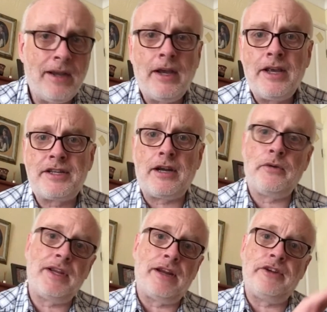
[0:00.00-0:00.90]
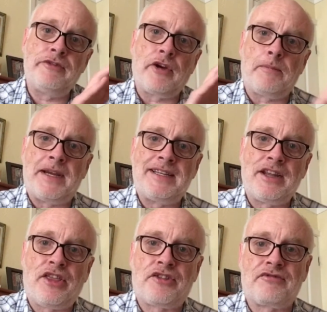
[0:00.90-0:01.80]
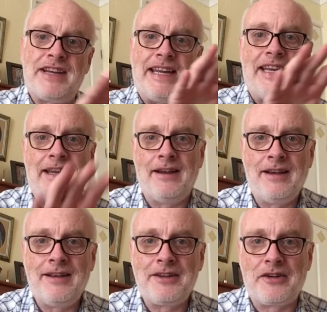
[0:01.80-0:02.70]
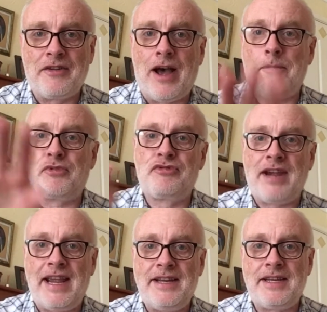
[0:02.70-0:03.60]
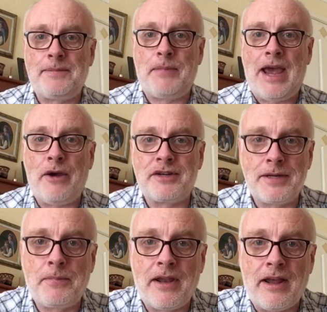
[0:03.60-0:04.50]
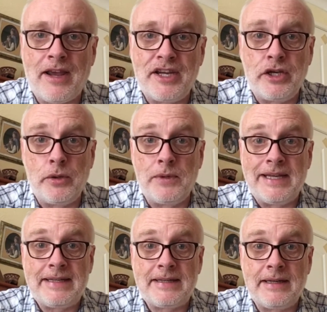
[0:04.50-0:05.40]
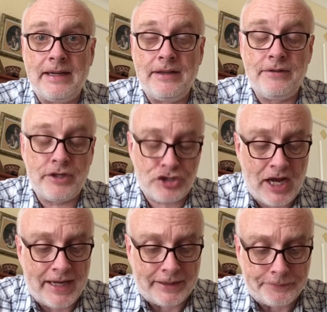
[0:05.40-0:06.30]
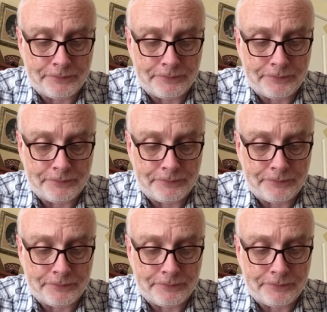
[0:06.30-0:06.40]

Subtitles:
So you've got basically three sort of upgraded power supply units in the chain.